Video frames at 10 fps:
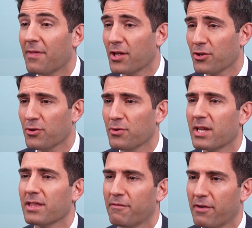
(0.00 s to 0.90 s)
and that you
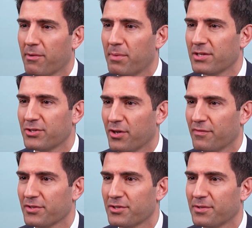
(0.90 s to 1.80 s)
get the very best
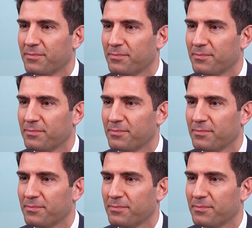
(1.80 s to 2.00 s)
service.